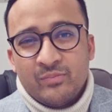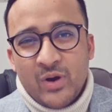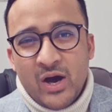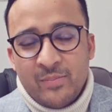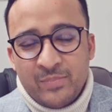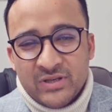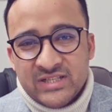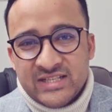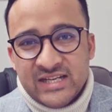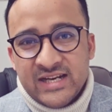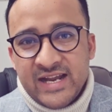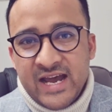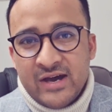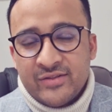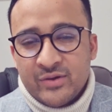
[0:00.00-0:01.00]
Up until
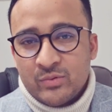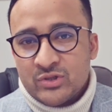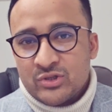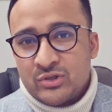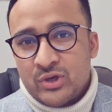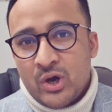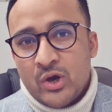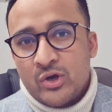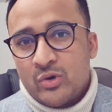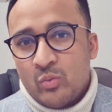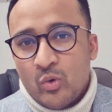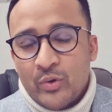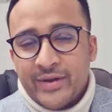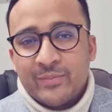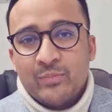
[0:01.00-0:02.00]
now, there was no
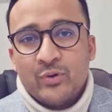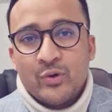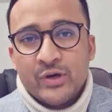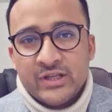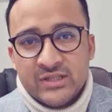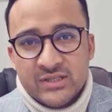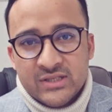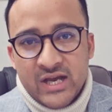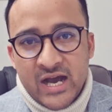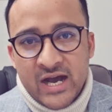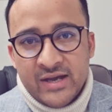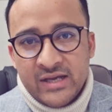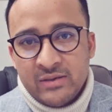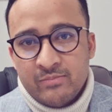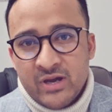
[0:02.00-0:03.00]
rewarding points
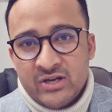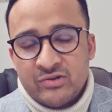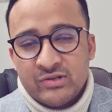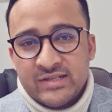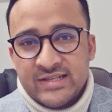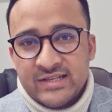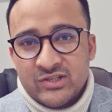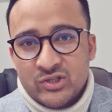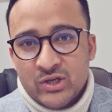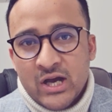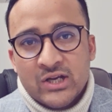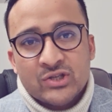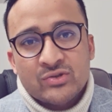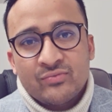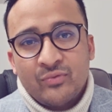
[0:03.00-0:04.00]
in metrics as
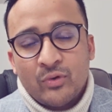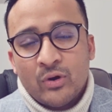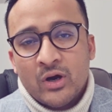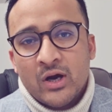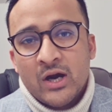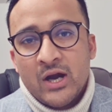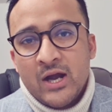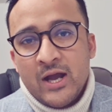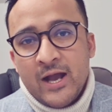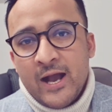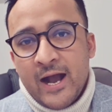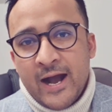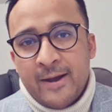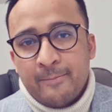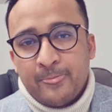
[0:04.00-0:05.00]
such for
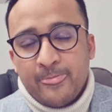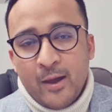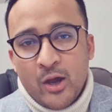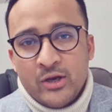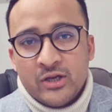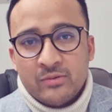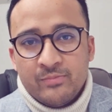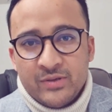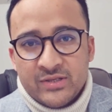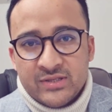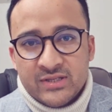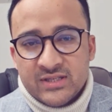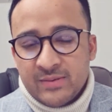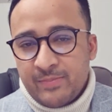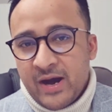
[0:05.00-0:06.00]
owning a
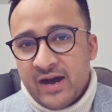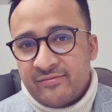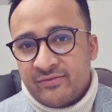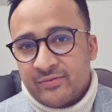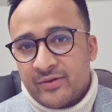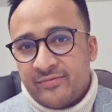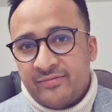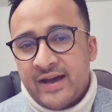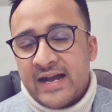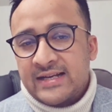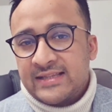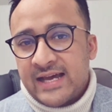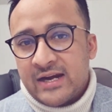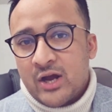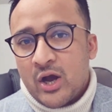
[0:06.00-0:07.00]
business, apart from the fact
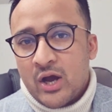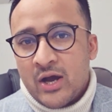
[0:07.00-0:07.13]
that